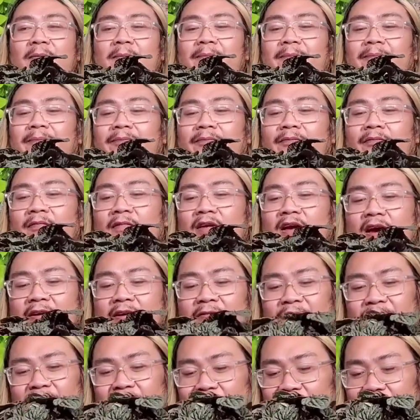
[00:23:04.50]

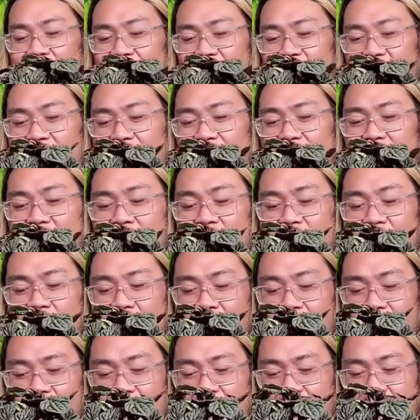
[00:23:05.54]
I feel like
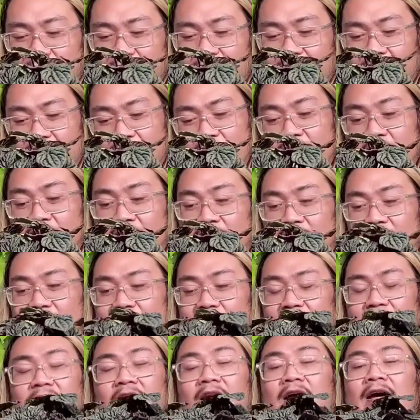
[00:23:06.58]
it's already like
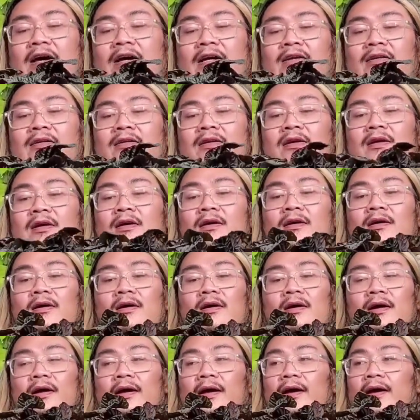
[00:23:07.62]
starting to decline.
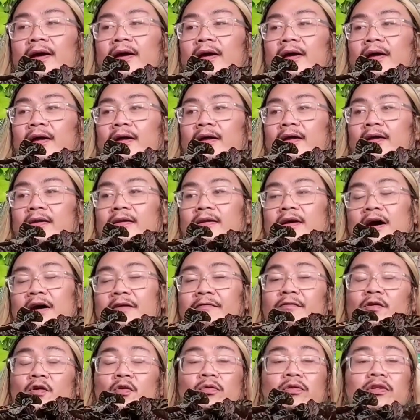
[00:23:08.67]

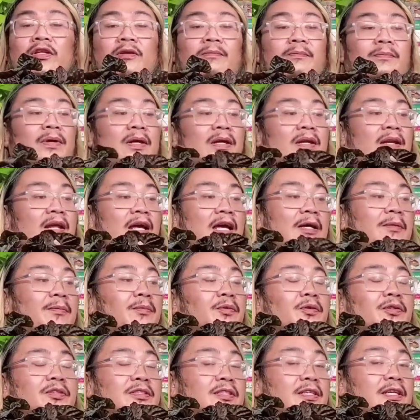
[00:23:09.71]
And I've only
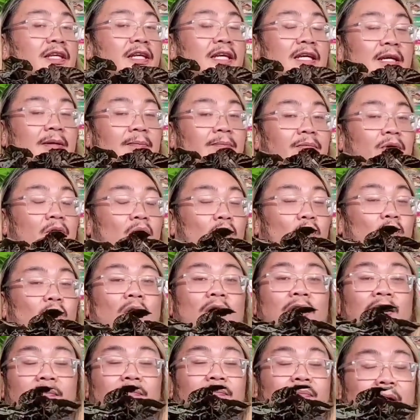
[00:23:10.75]
been able to keep
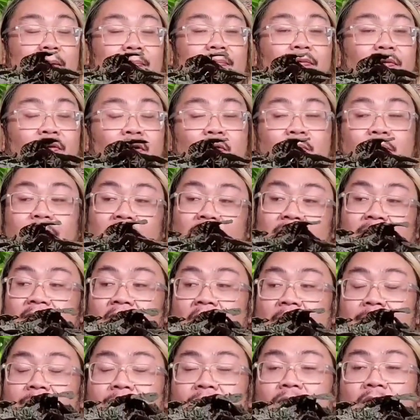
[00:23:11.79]
one
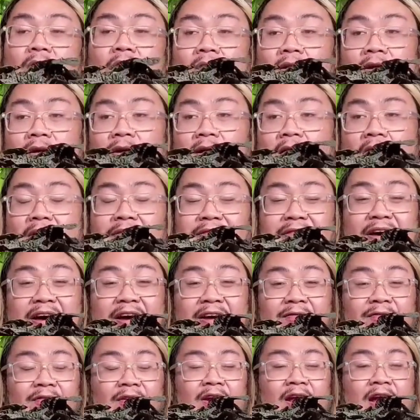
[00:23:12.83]
Peperomia
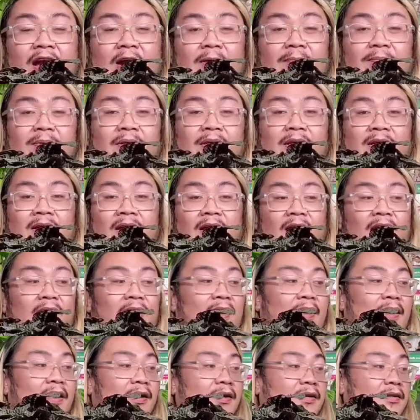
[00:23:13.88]
Capparata alive and
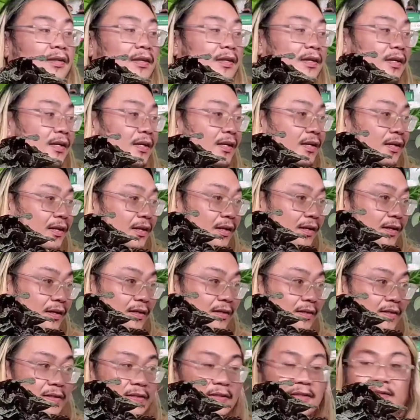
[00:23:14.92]
happy, and
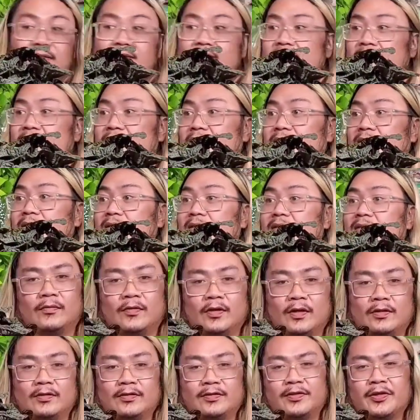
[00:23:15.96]
it
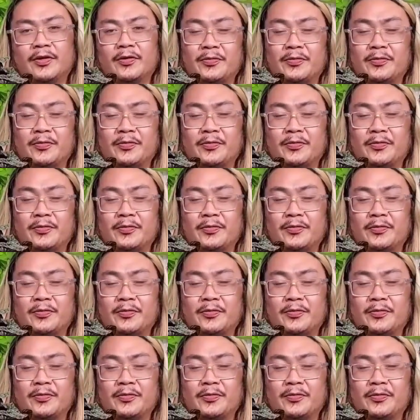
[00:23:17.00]
is...